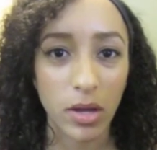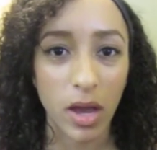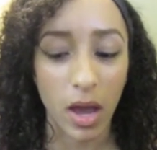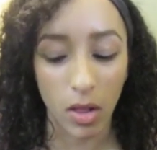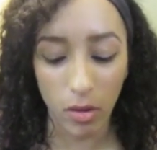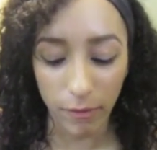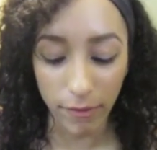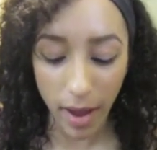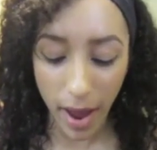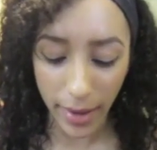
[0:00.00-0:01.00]
look hella
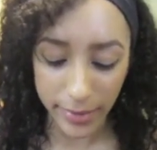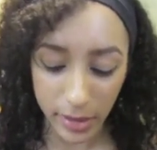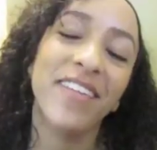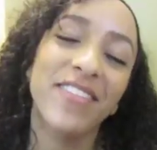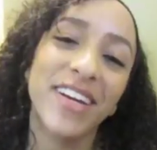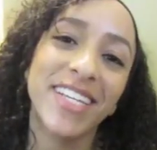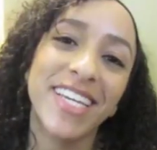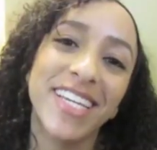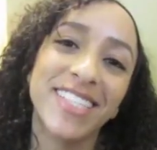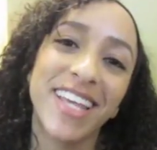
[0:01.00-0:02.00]
fat. My friend
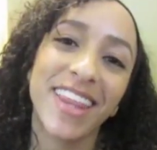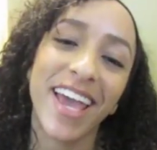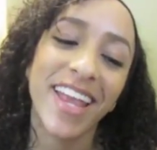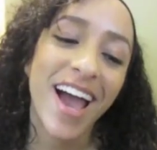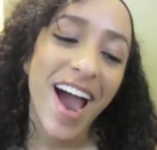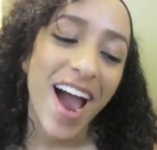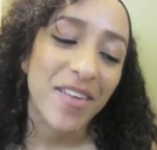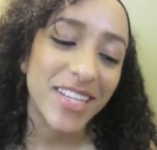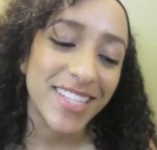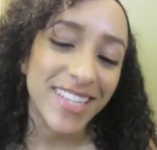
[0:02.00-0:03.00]
E said that.
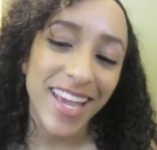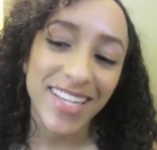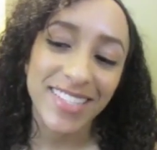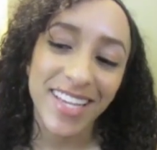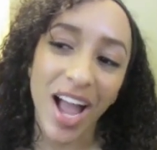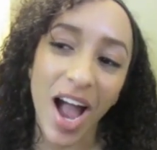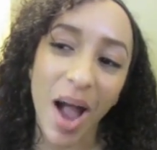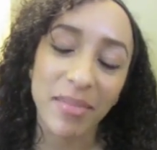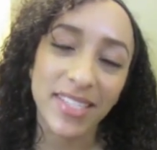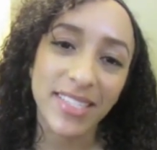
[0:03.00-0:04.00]
What did he say? He said,
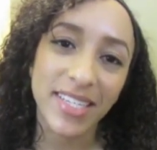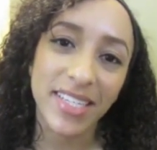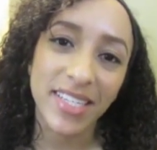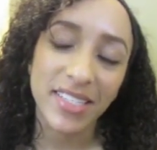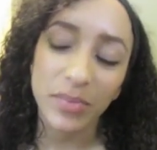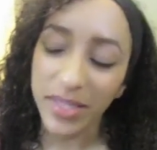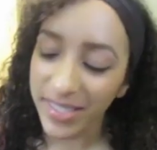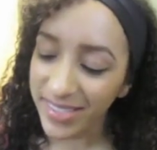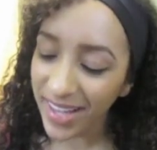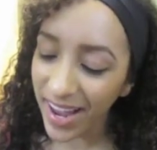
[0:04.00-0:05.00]
I'm the skinniest. What did
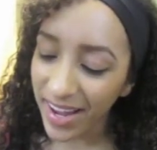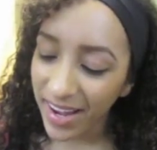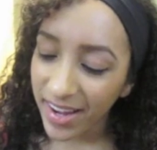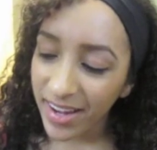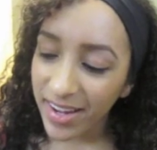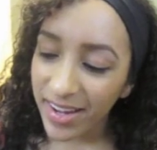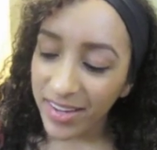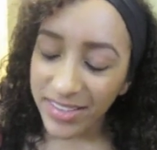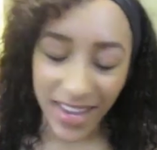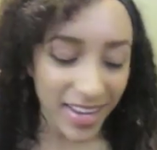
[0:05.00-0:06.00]
he say?
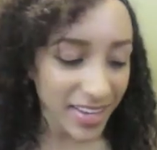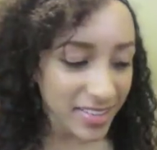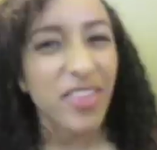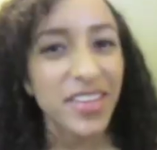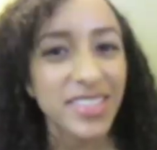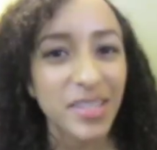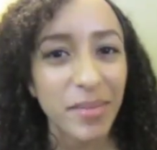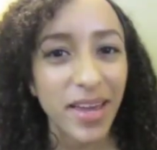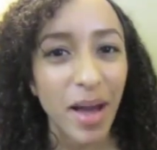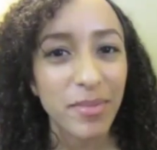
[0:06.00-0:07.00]
Dang it! Thinks that
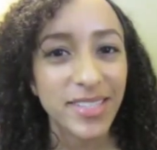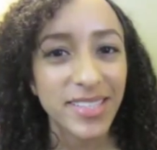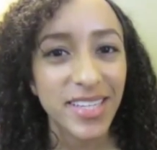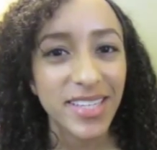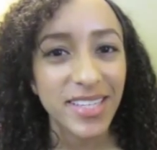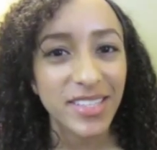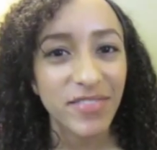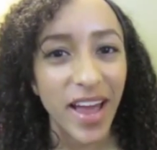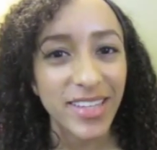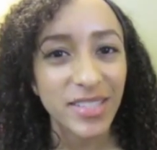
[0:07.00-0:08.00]
I'm like, I'm the skinniest,
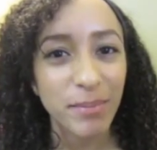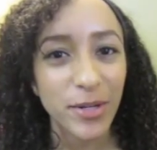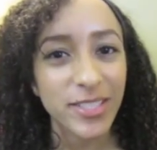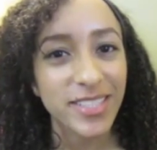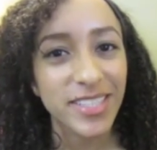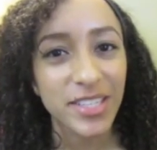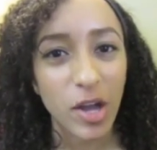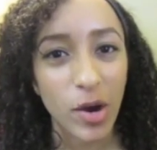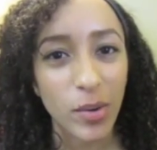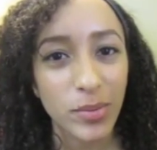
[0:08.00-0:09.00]
fattest person he
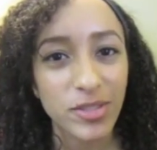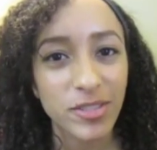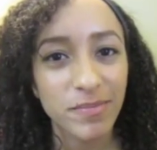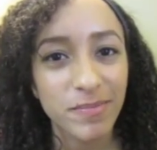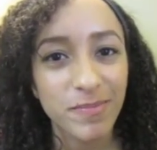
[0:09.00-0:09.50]
knows.